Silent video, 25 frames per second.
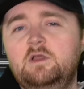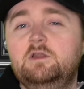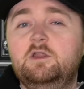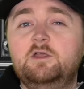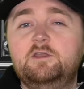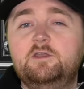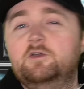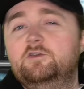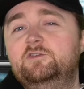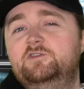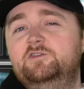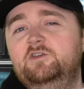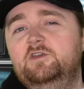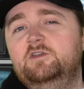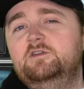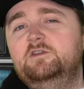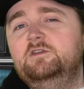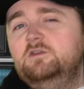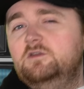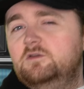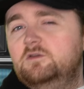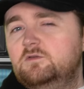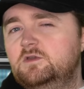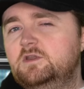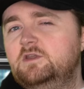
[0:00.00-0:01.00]
Like I said,
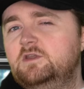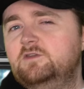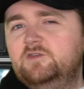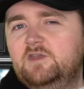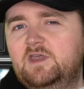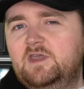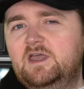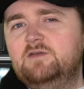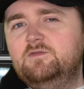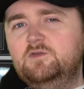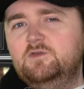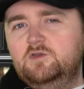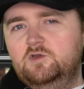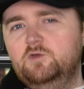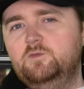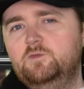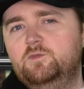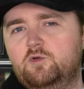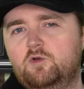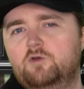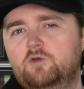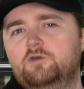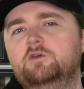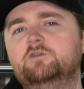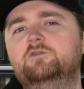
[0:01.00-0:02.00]
you need to have a good
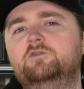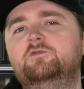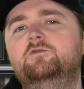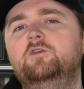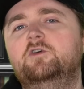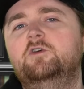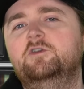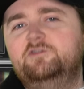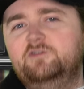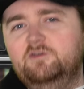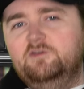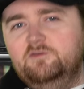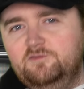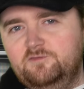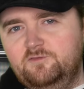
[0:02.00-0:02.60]
product first and